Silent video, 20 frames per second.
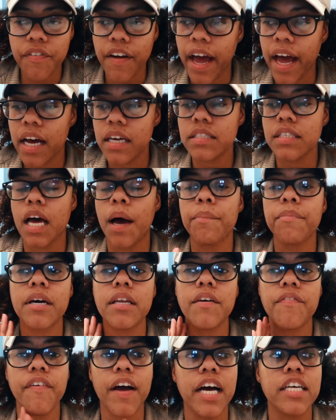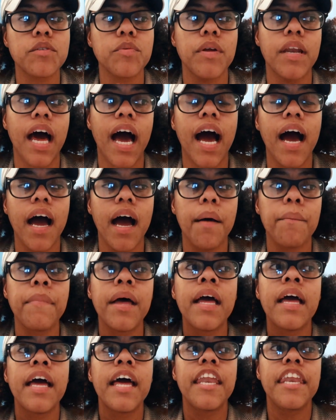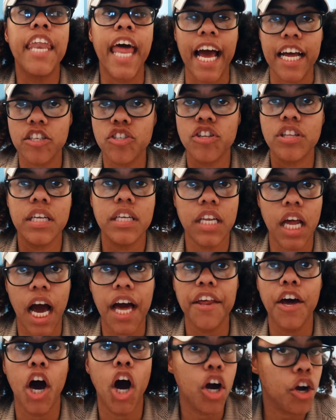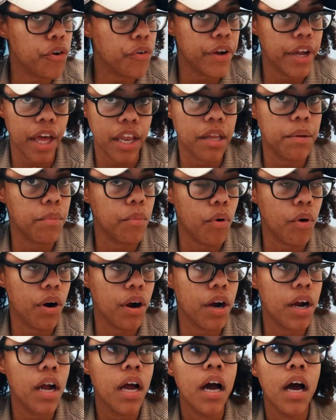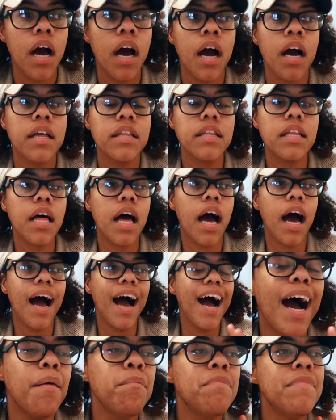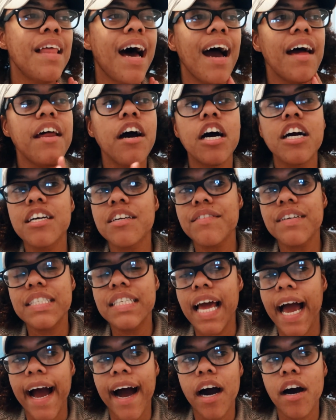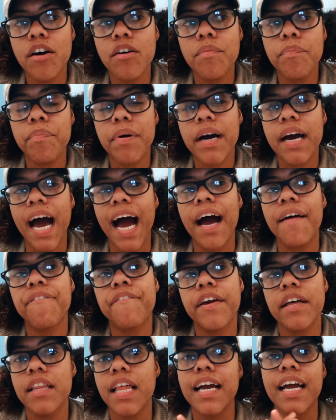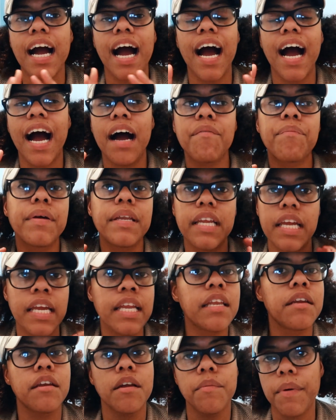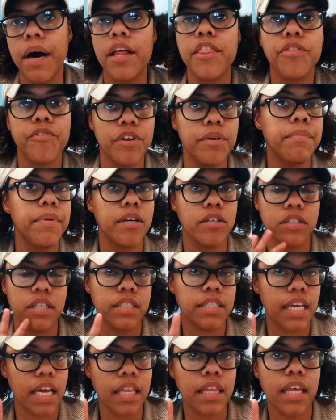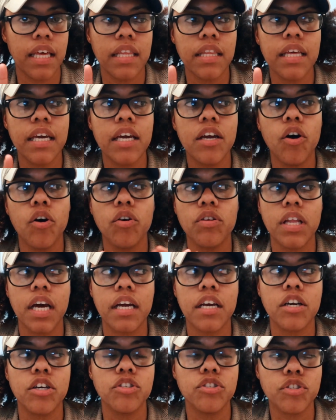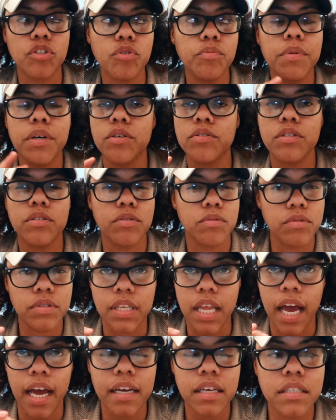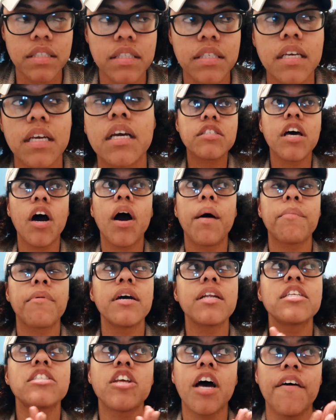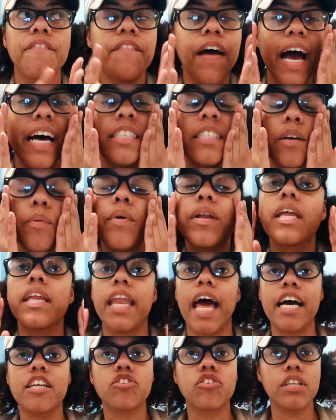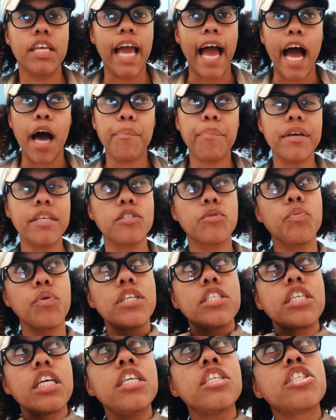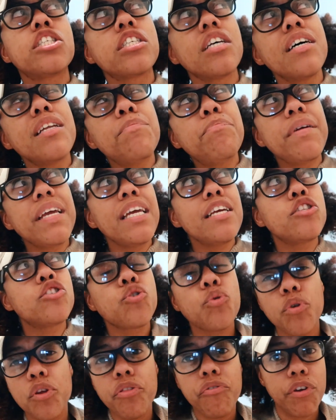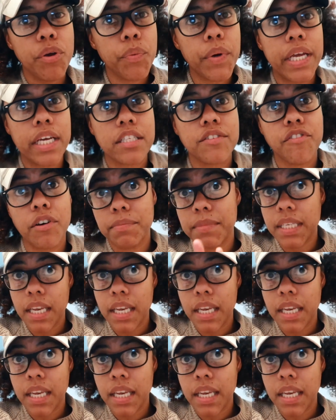fast. I'm gonna fast when I'm naturally not hungry anymore. I'm not hungry now, but I feel like I've been eating about 3 meals a day lately, or like 2 meals and 2 snacks. So I'm gonna start fasting when it naturally happens, which it should be 2 to 3 weeks from